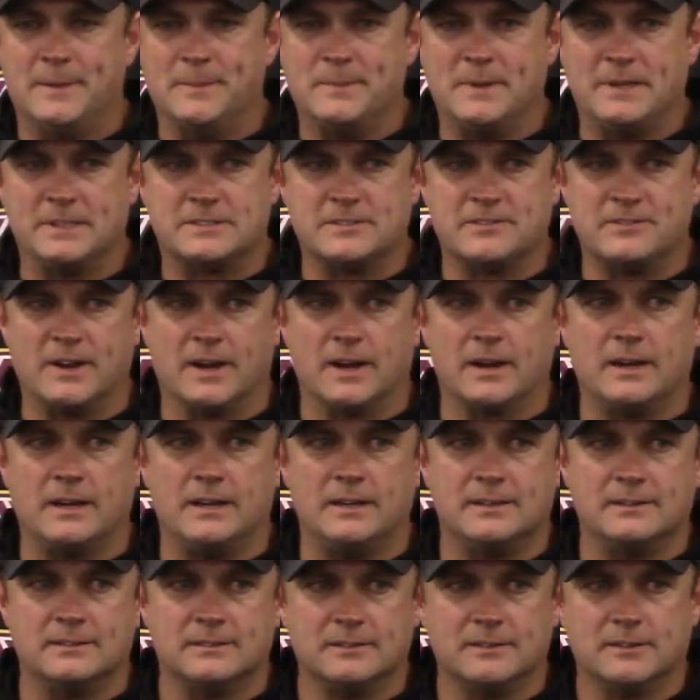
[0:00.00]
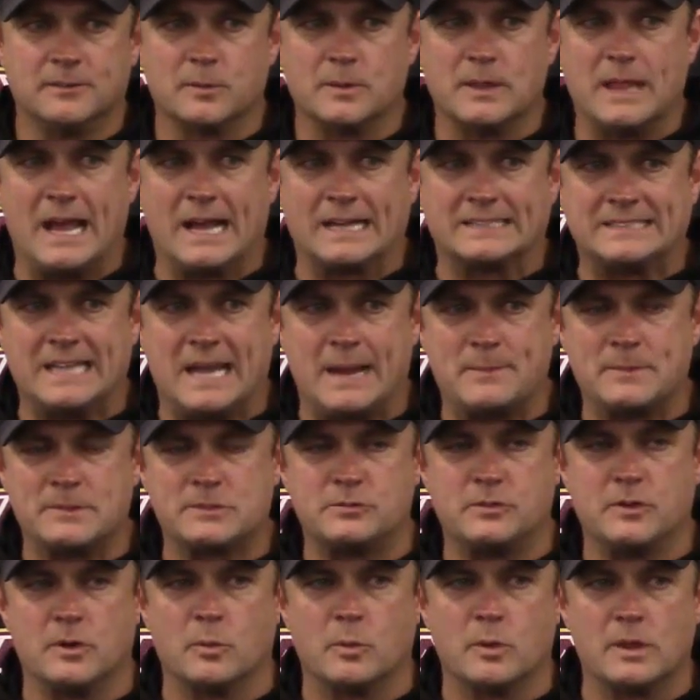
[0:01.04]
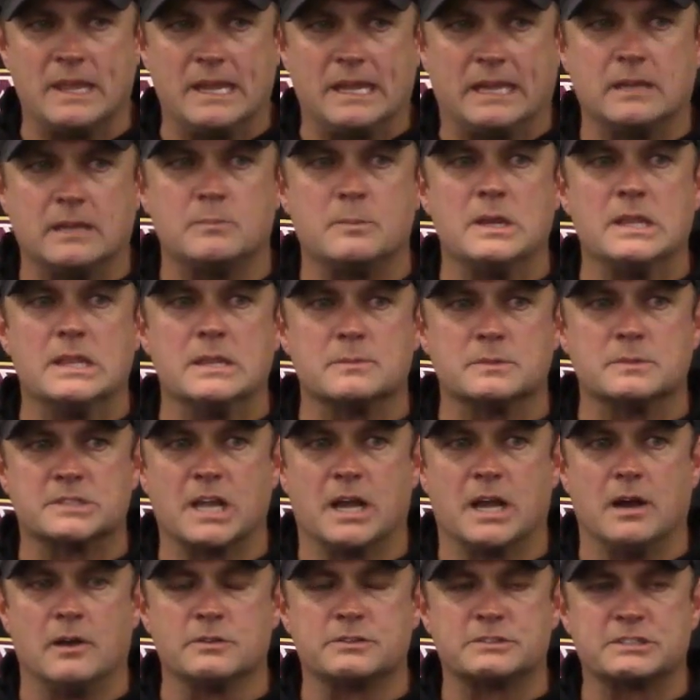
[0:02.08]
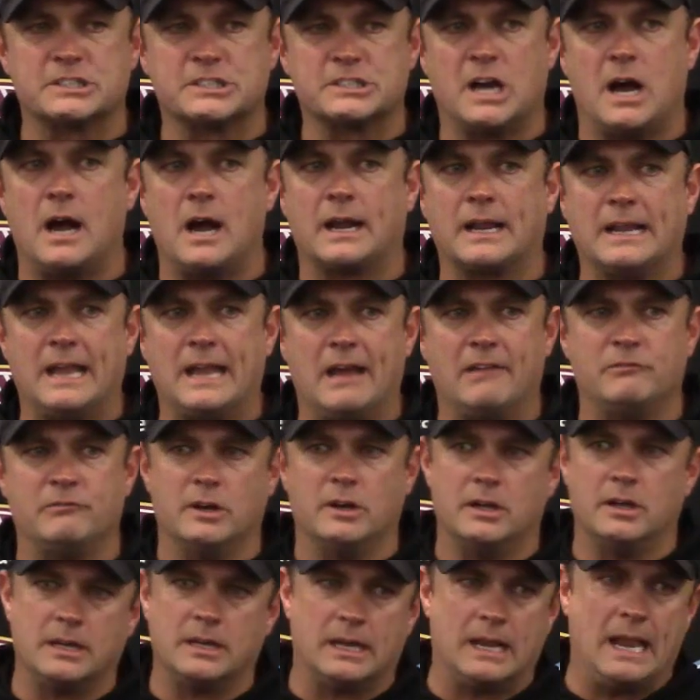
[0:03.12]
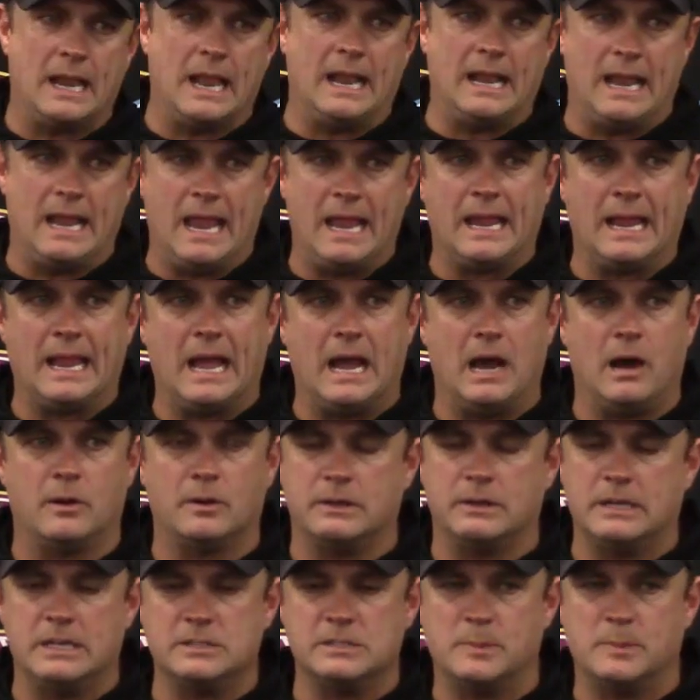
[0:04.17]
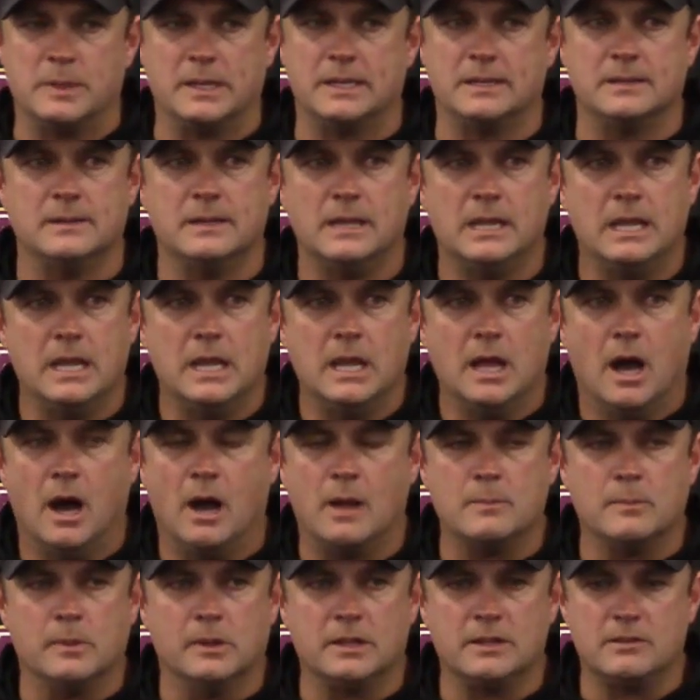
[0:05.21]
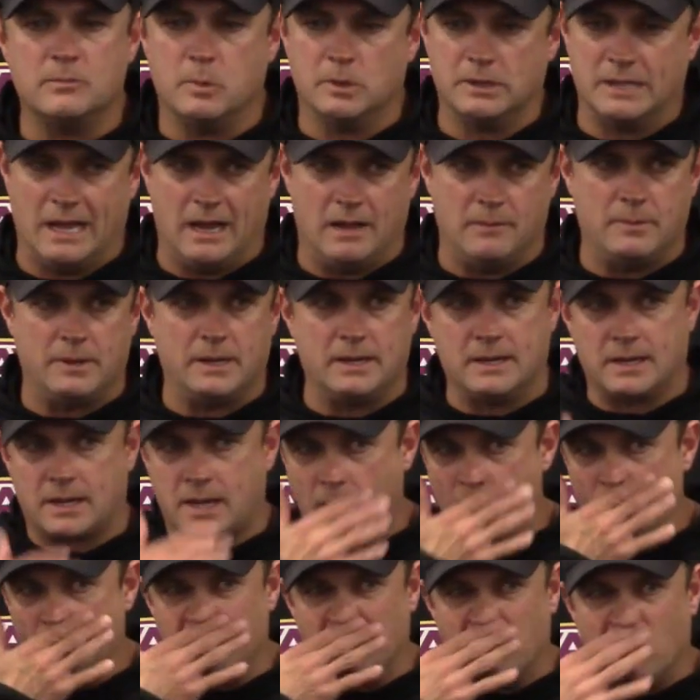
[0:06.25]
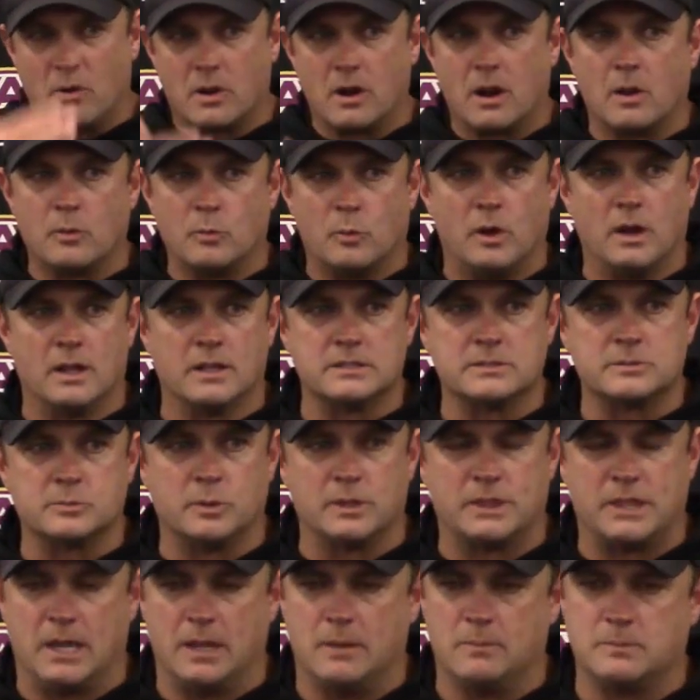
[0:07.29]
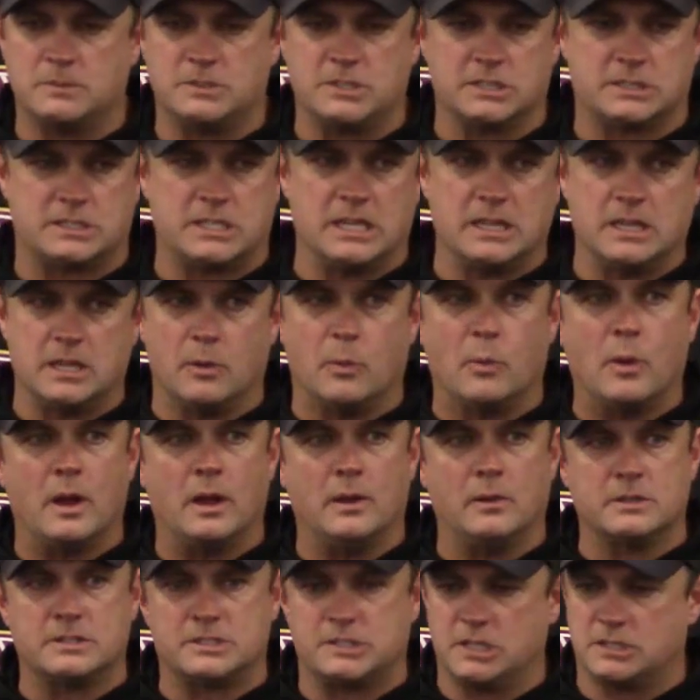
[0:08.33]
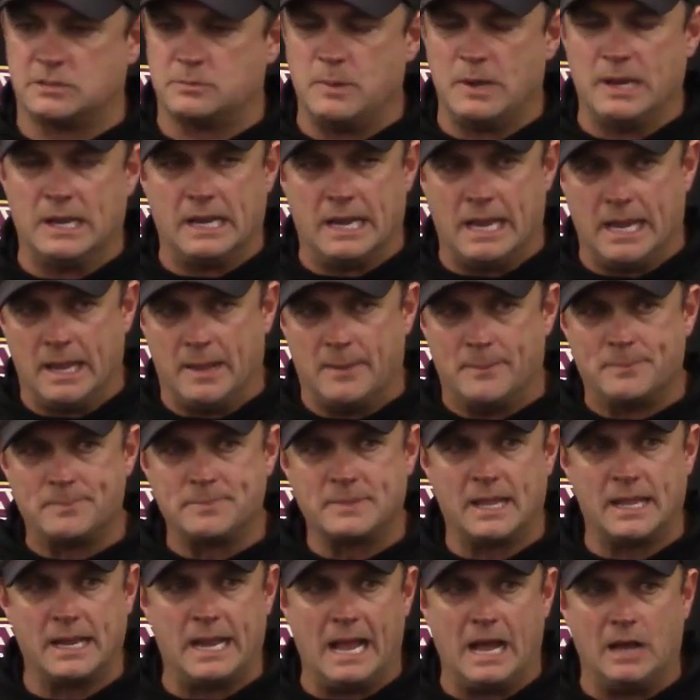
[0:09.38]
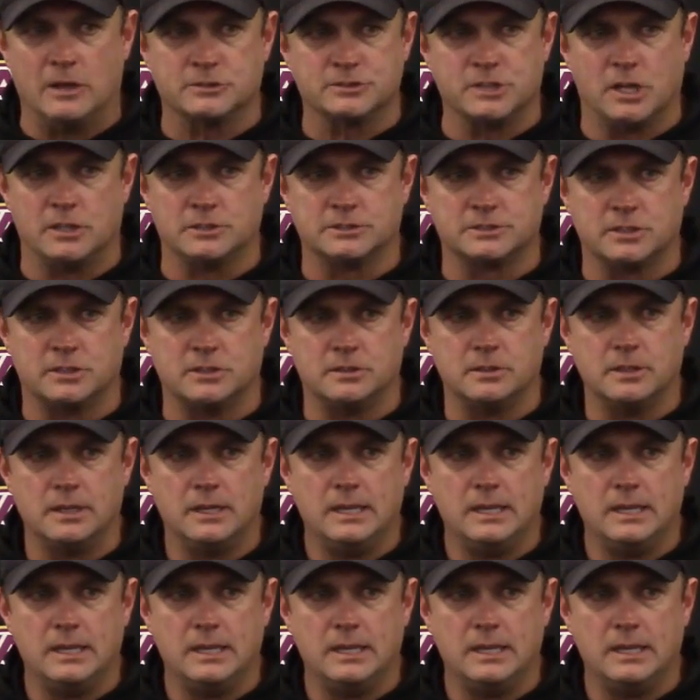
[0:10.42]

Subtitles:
it's a very relaxed atmosphere where they can be themselves and talk and have fun and hang out. And he's been unbelievable. Now, I've been in a couple of one-on-ones with him just in the it's just me and him in a house also.